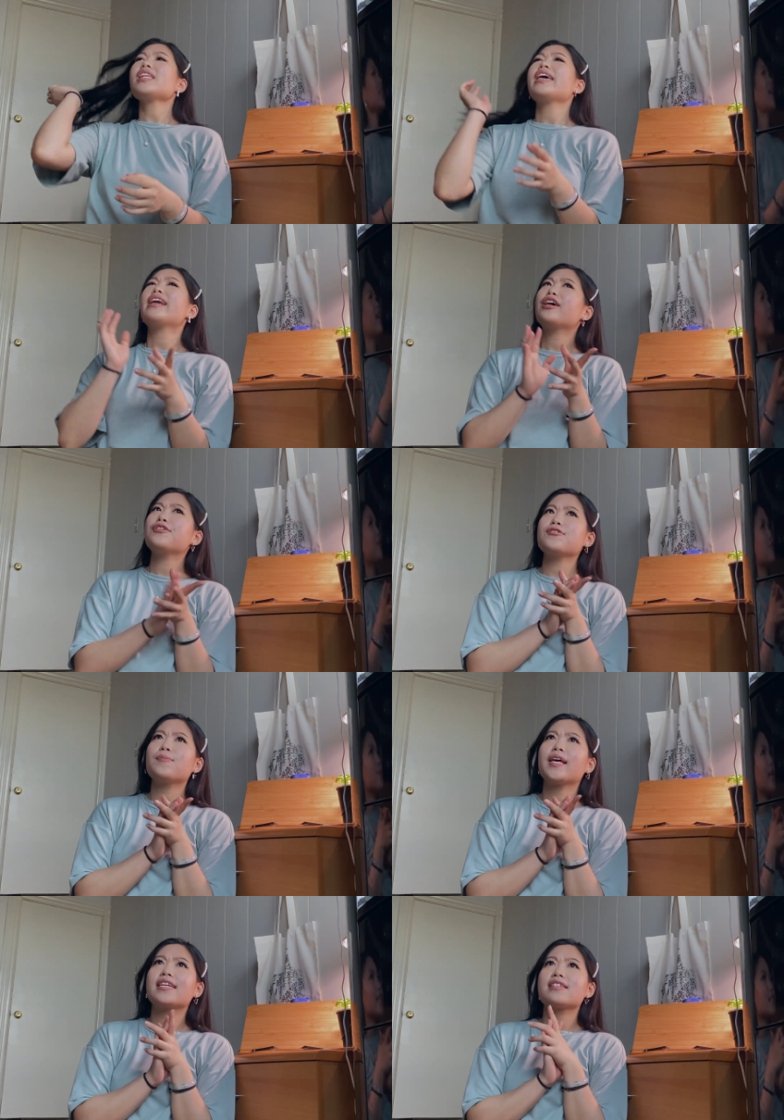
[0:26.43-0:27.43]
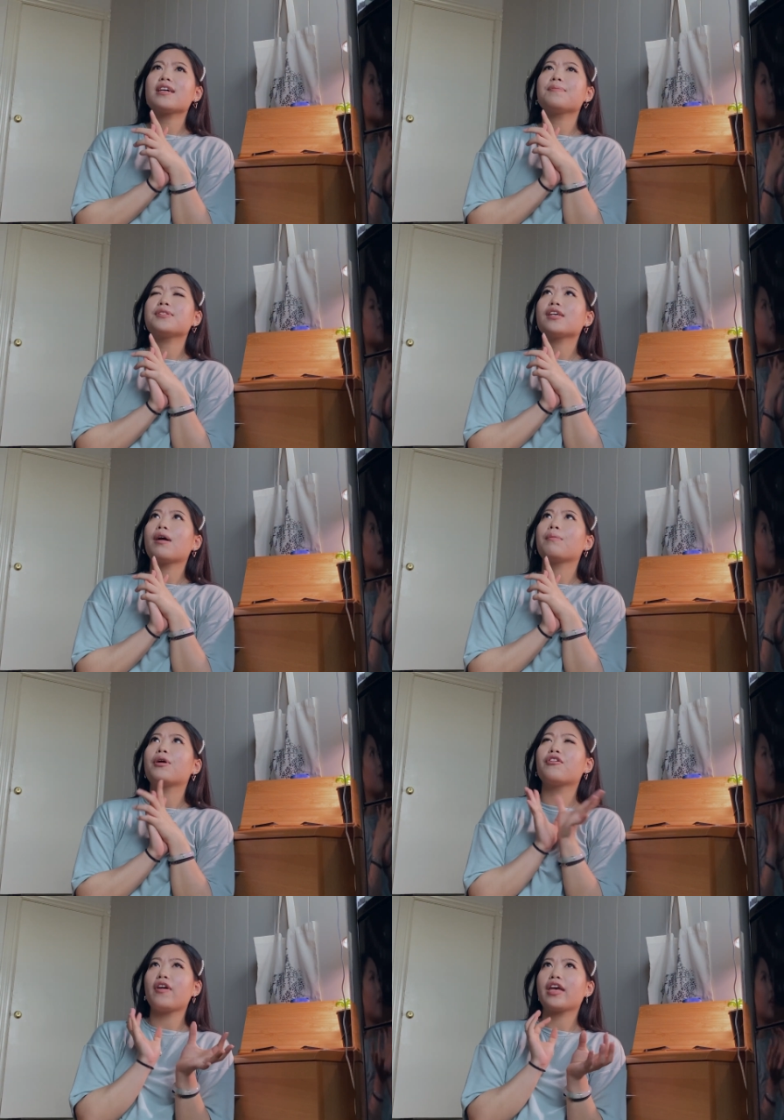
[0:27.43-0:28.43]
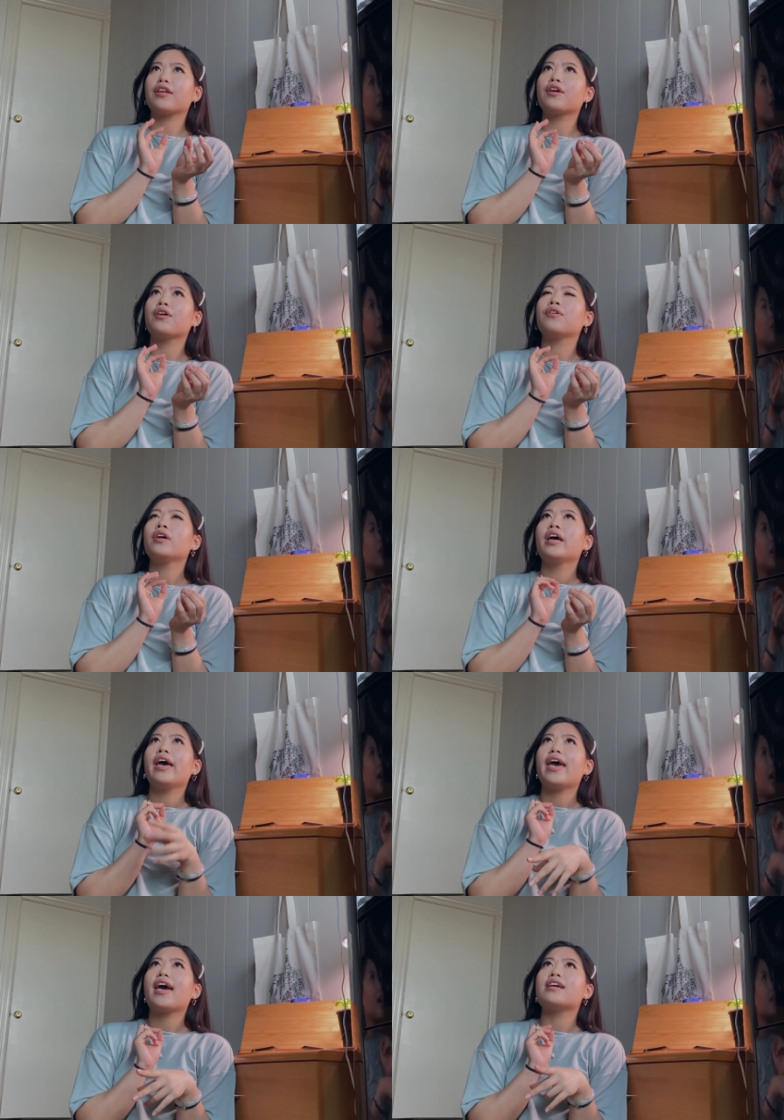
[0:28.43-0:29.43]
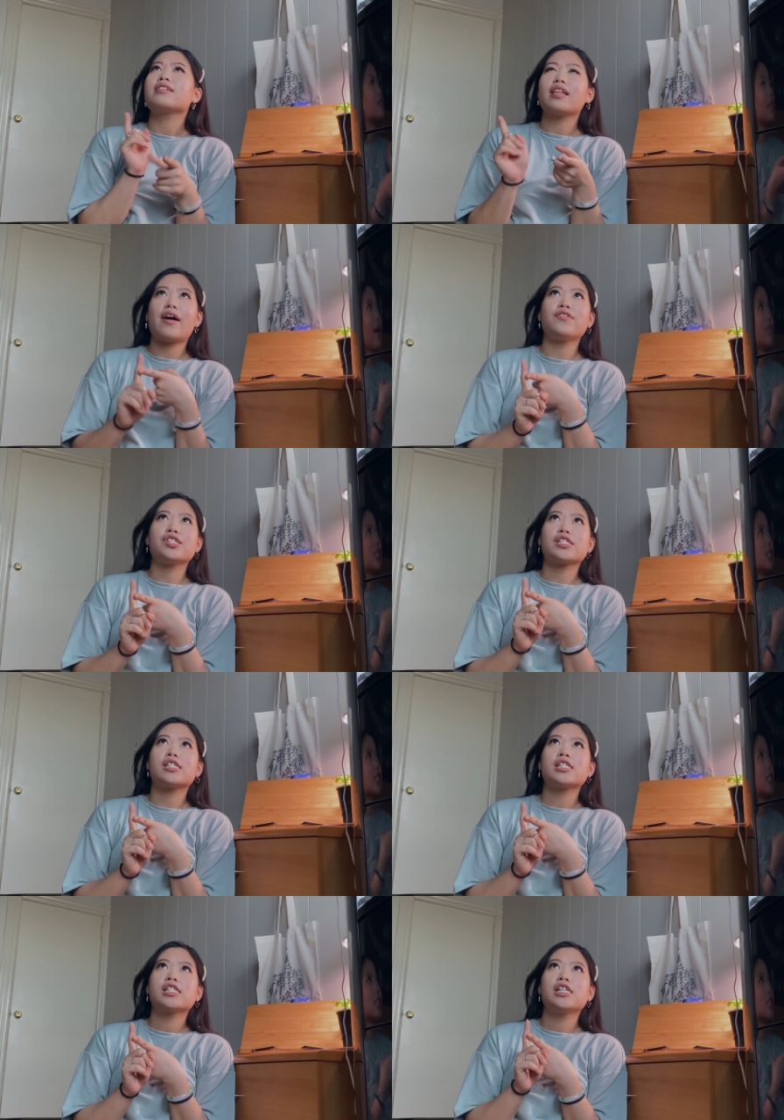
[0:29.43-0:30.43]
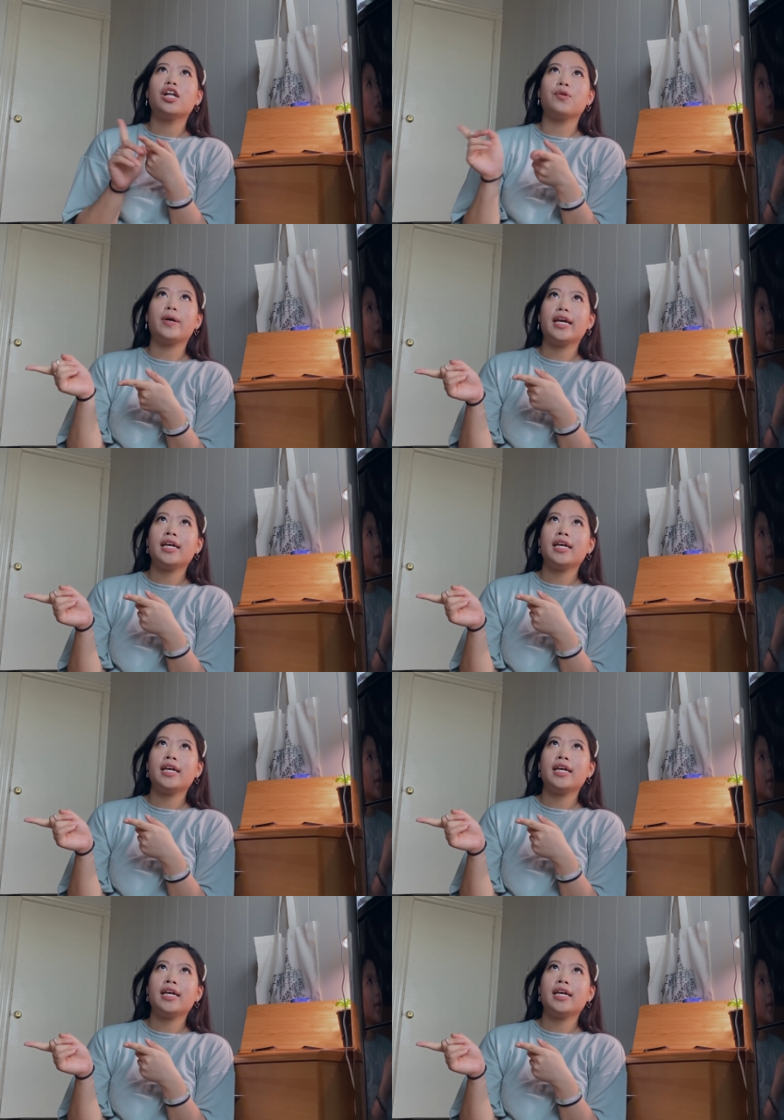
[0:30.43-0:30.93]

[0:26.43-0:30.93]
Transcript: And I also planted up some oregano and lavender on the way.